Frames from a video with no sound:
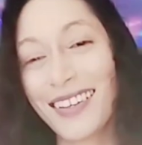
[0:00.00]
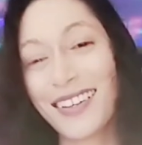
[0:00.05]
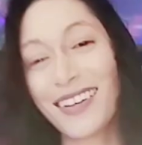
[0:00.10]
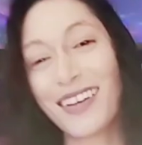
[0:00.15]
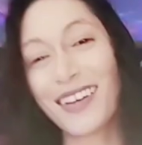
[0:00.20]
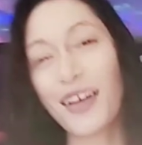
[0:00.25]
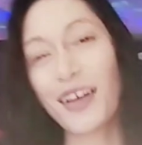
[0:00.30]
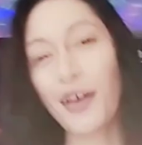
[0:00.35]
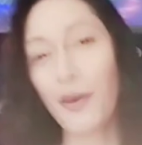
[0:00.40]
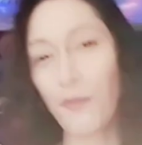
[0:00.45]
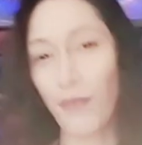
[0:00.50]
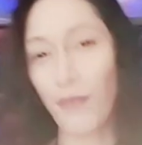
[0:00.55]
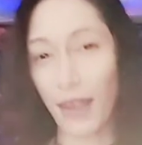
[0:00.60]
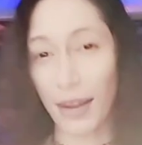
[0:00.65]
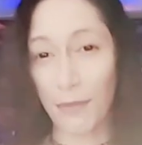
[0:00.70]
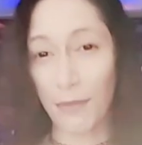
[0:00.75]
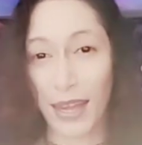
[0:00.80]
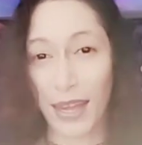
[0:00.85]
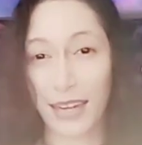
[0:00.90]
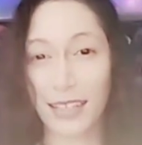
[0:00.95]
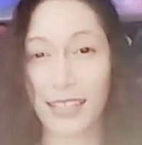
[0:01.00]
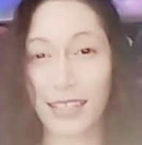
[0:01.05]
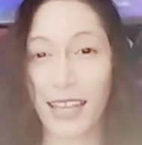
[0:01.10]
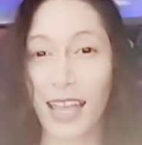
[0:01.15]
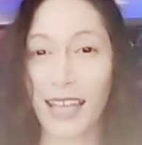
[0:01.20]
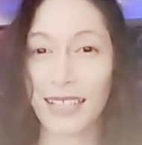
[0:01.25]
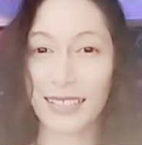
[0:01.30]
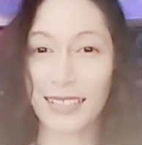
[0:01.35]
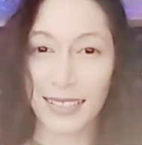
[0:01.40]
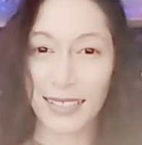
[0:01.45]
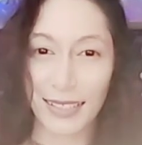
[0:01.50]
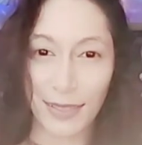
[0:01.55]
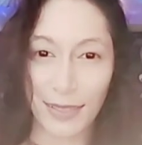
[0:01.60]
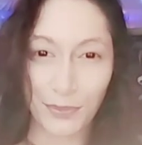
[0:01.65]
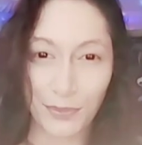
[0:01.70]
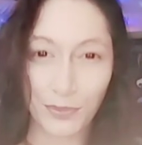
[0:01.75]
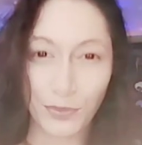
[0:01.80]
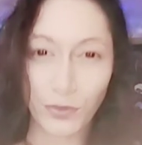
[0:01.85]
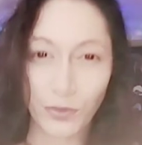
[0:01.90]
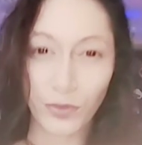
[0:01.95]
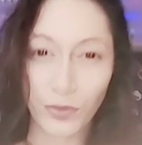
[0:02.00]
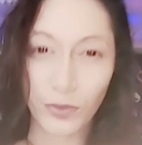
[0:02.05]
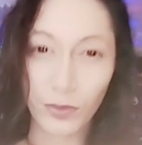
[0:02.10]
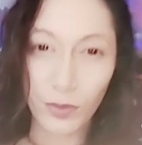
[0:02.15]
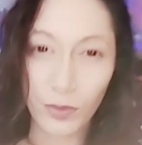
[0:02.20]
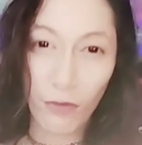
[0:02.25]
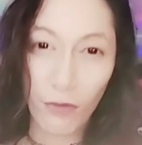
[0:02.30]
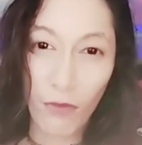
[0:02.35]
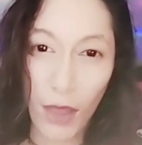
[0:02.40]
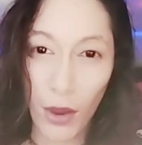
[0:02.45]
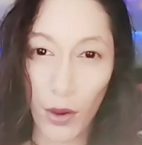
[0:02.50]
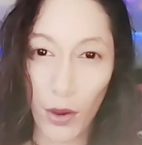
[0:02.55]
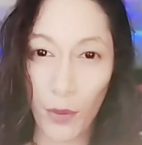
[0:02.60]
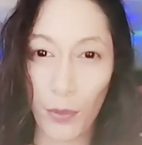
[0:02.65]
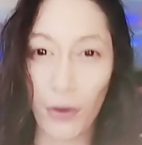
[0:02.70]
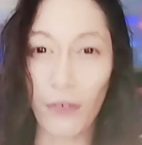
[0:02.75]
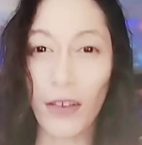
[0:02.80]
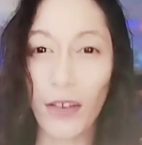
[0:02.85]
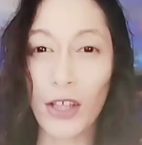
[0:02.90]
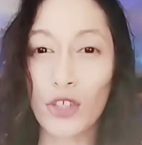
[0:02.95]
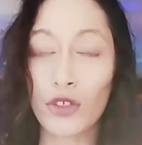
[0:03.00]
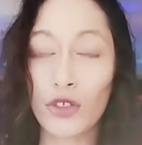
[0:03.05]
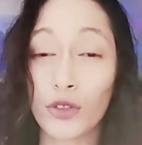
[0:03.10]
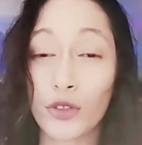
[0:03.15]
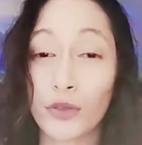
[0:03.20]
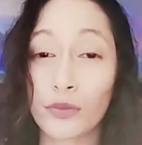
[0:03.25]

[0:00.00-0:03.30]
Very, very nice. Mm, very professional.